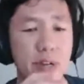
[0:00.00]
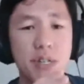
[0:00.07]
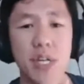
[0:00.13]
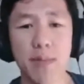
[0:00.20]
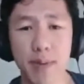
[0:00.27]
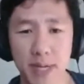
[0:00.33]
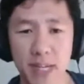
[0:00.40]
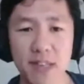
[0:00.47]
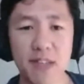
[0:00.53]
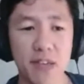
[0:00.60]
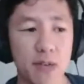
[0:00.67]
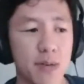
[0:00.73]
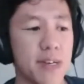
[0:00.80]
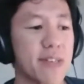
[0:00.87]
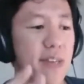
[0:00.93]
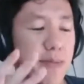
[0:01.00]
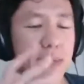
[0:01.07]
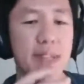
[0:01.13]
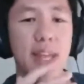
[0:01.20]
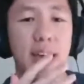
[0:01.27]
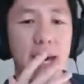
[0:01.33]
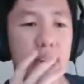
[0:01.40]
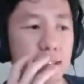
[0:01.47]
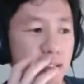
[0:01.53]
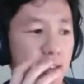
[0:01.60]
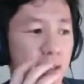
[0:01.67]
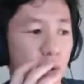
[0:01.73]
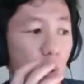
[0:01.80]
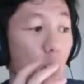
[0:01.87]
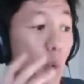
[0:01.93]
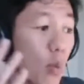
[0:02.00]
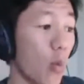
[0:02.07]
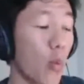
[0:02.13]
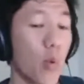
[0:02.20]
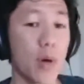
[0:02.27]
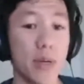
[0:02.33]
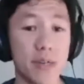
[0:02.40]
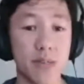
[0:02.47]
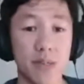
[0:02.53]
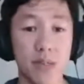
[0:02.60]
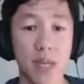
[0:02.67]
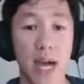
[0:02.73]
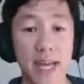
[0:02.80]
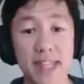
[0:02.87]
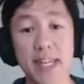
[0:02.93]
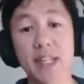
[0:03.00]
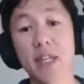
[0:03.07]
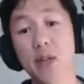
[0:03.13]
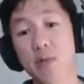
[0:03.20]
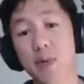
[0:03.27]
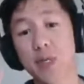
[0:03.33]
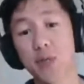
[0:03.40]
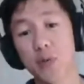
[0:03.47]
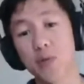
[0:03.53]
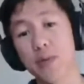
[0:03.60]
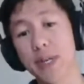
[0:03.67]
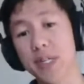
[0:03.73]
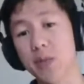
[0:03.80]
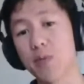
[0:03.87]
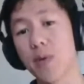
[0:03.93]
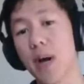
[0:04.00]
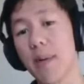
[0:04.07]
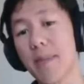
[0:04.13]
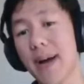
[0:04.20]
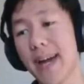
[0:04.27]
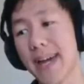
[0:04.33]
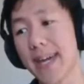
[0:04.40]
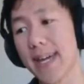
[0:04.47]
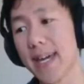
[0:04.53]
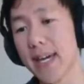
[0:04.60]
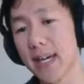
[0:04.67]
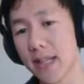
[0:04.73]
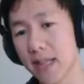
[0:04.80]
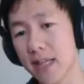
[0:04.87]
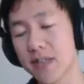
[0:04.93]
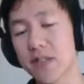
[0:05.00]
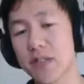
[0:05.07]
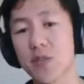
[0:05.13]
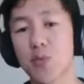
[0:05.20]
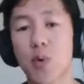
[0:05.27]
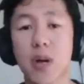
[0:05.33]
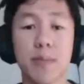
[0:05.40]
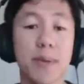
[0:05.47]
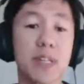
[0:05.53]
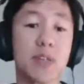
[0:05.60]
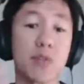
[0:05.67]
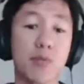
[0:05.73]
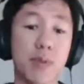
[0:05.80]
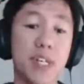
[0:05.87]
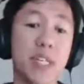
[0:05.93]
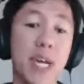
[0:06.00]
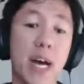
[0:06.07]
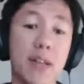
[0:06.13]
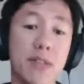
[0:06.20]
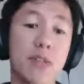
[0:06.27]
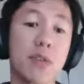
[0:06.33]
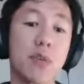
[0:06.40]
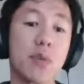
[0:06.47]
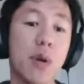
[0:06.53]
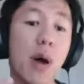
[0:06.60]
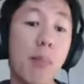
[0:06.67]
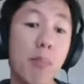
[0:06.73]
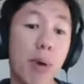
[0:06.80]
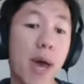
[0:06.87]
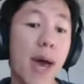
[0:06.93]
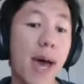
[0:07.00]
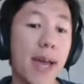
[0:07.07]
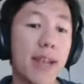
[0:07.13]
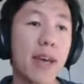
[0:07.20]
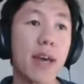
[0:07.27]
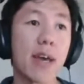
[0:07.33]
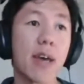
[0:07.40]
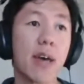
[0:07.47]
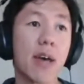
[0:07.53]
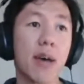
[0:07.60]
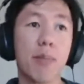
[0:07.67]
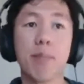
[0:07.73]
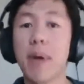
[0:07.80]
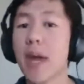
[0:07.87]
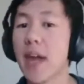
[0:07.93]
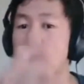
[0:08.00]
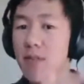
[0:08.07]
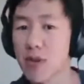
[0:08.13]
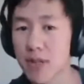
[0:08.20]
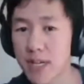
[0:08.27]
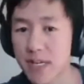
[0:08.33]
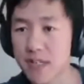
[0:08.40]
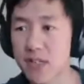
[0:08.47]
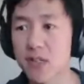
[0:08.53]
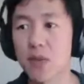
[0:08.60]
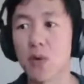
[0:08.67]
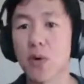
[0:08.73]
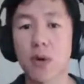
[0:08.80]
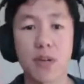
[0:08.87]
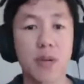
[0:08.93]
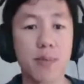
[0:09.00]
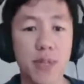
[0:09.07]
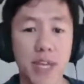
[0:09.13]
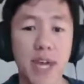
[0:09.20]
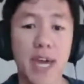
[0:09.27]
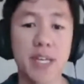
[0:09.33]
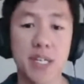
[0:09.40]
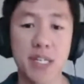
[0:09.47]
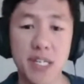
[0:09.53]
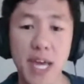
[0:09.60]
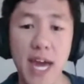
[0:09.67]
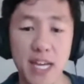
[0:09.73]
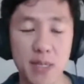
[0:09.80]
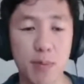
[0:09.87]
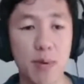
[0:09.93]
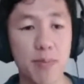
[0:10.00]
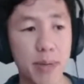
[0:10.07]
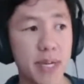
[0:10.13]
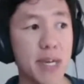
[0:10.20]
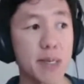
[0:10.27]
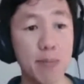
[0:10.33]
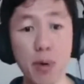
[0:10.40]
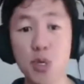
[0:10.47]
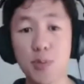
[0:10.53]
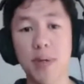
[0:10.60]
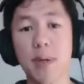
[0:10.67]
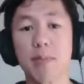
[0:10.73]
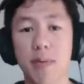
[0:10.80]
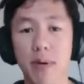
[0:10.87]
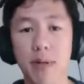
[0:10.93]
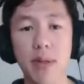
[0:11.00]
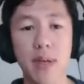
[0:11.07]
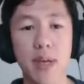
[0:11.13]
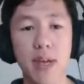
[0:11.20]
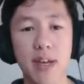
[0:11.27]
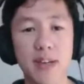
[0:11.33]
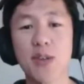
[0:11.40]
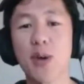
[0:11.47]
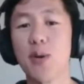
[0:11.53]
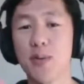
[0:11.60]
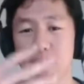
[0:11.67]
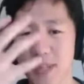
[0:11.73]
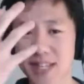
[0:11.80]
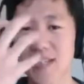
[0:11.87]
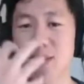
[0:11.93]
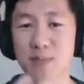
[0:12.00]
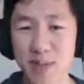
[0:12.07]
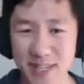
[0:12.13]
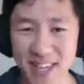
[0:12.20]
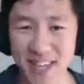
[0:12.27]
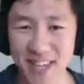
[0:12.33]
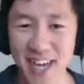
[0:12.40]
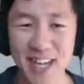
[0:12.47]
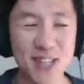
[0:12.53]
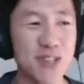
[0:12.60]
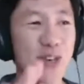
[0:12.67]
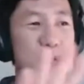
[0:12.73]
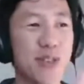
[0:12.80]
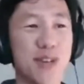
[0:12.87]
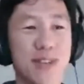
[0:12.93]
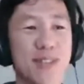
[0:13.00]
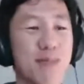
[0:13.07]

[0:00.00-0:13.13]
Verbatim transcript: you're jumping into is something that was, I think, the original reason why my listeners wanted me to reach out to a pet behavioralist or a communications expert, because most people, so this is me saying it, so